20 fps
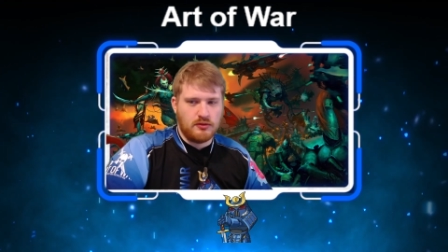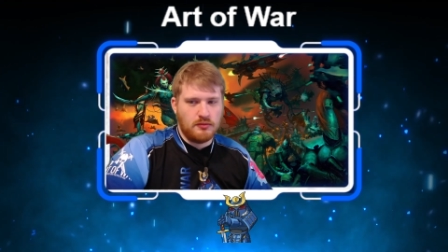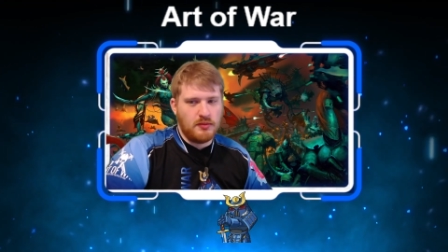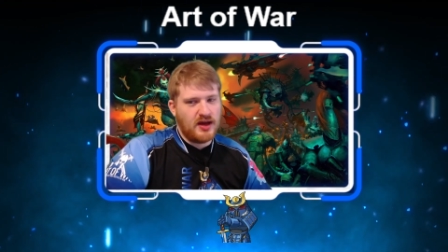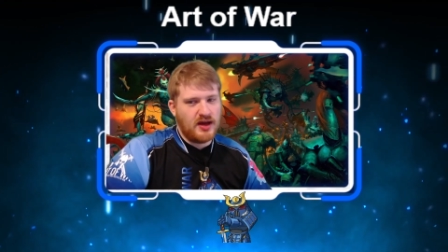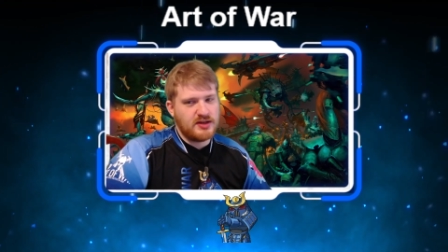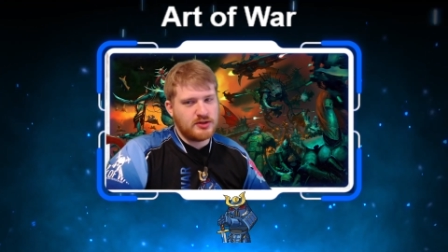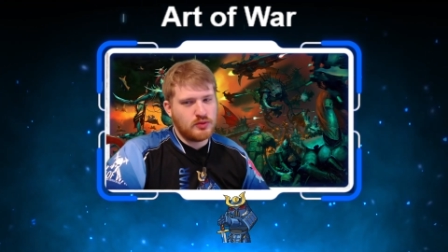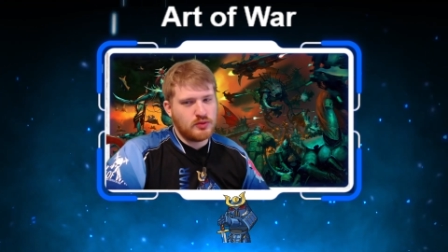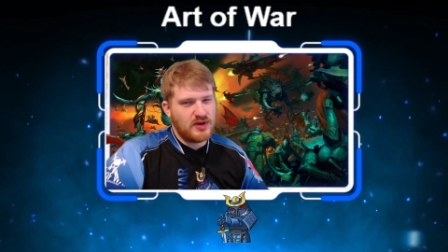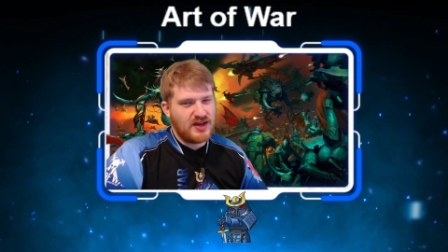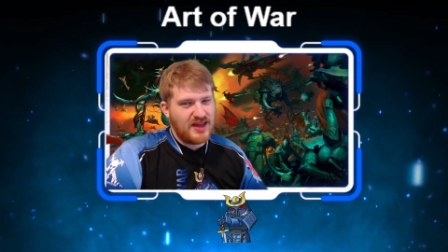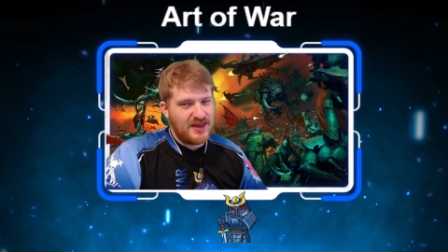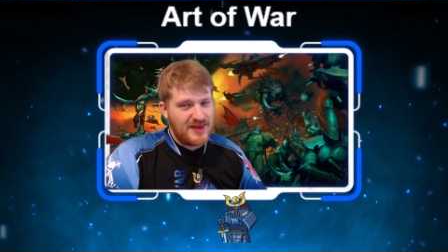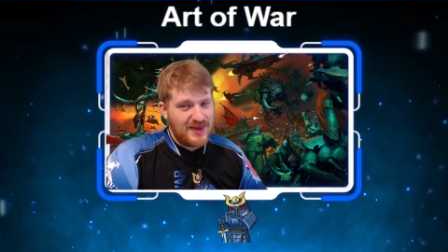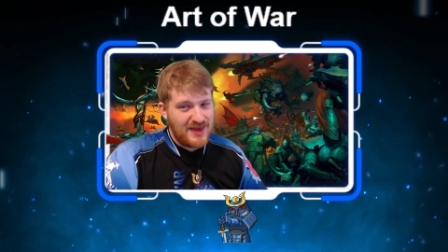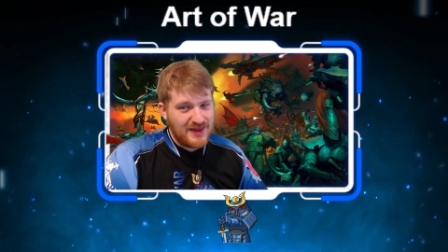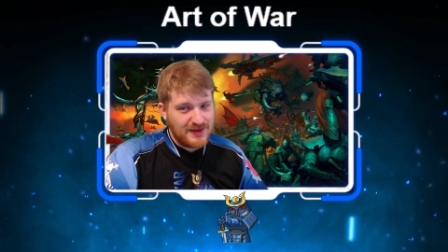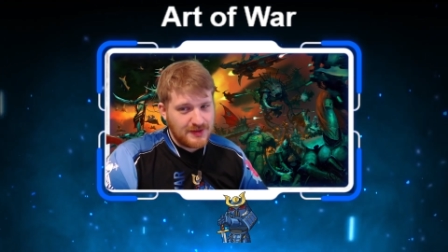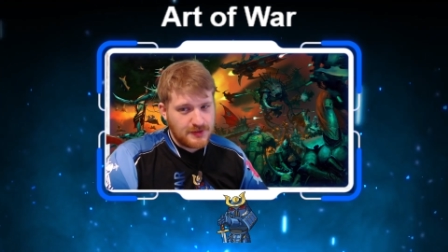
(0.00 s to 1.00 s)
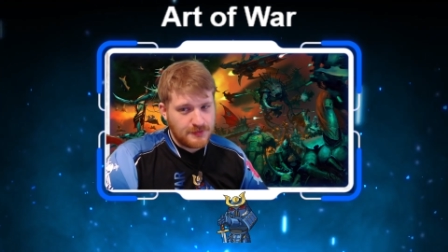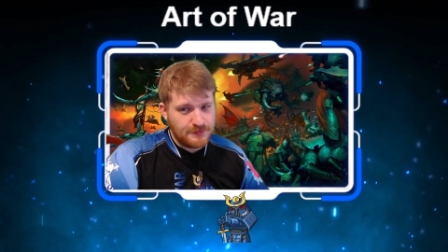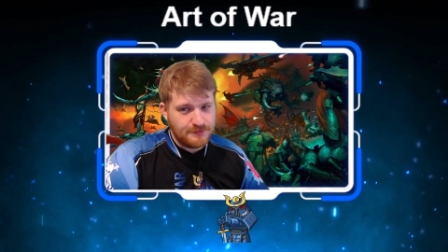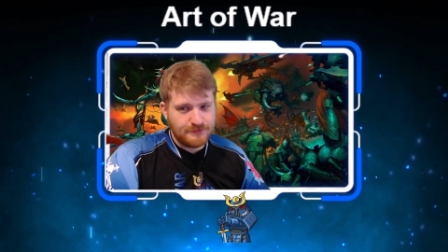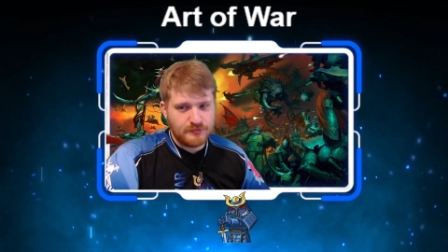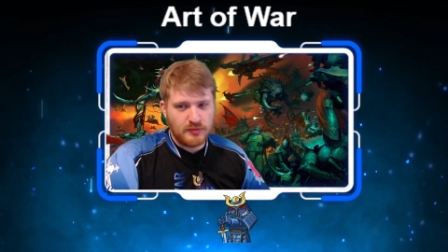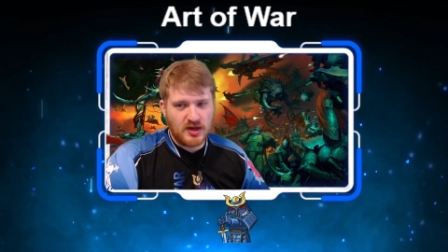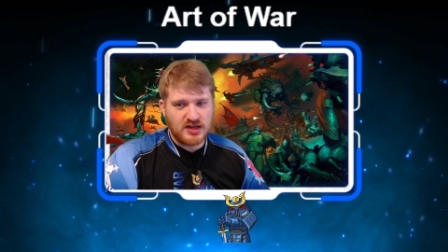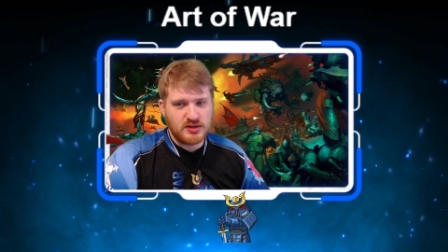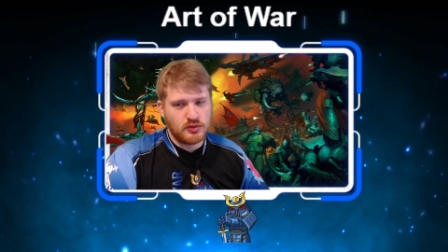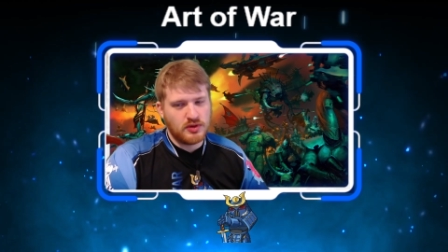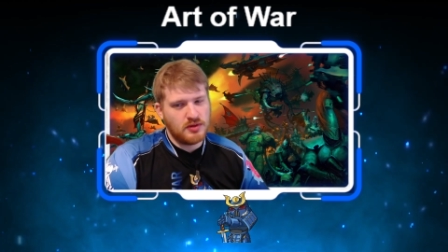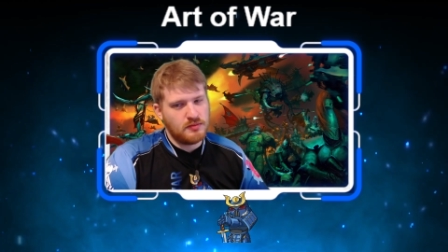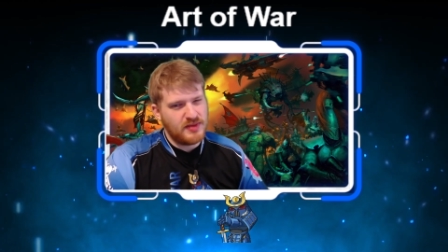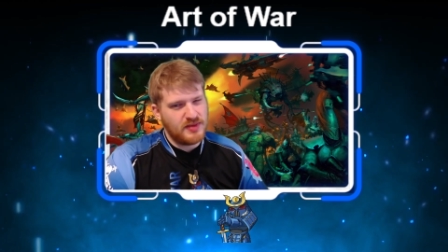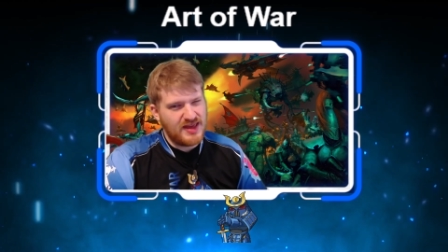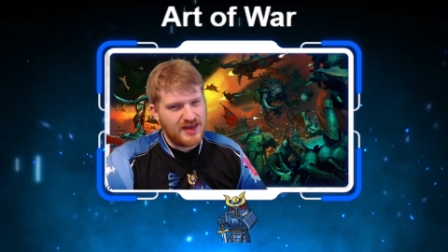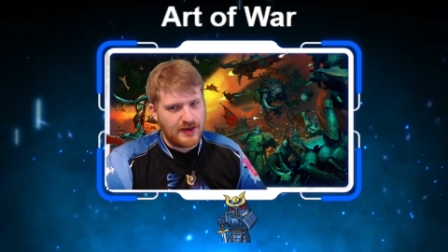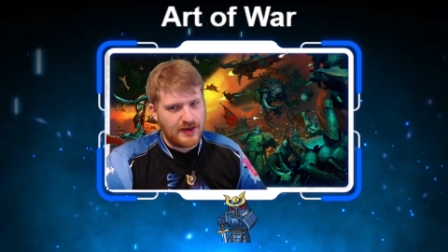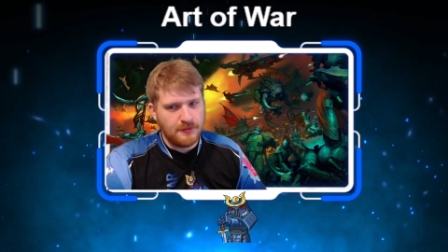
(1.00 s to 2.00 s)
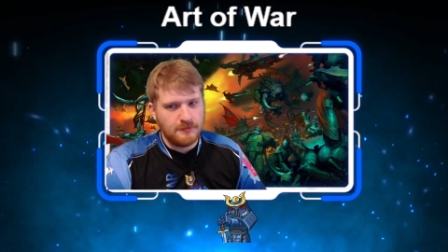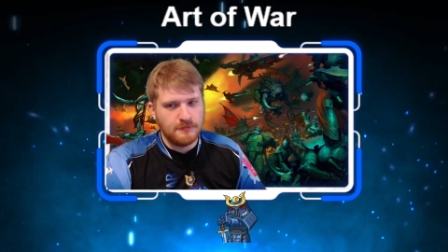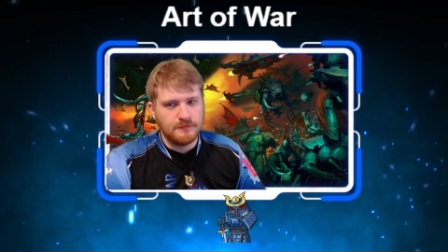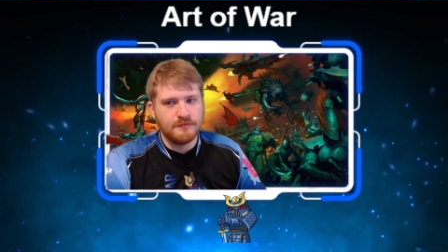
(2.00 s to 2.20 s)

minus one to hit, minus one to be hit,